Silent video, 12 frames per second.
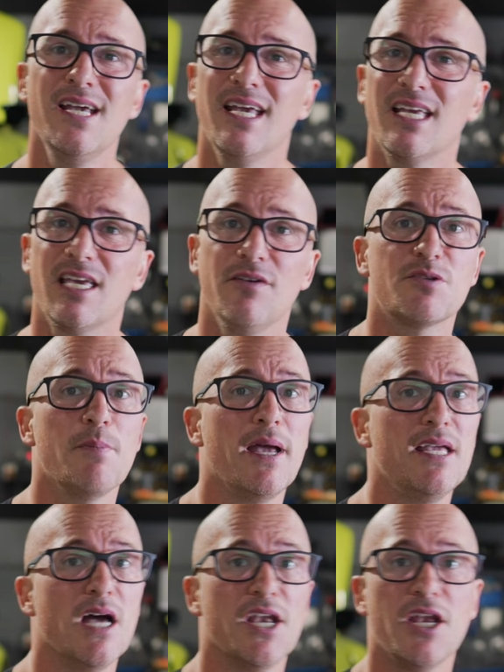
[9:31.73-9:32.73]
It gives
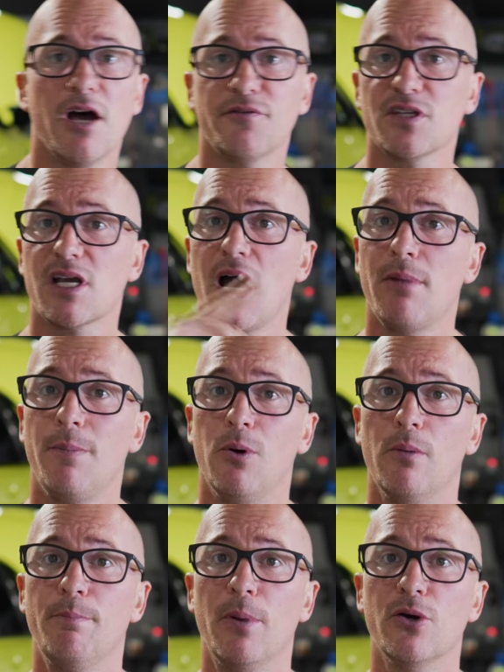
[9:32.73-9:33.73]
me enough to come up
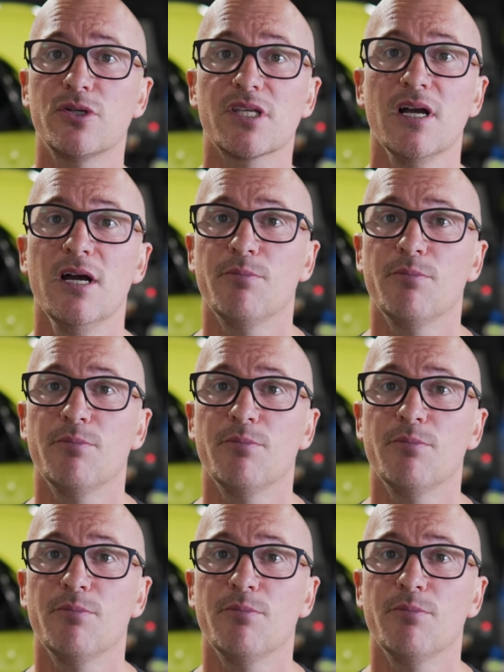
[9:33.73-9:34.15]
on boost,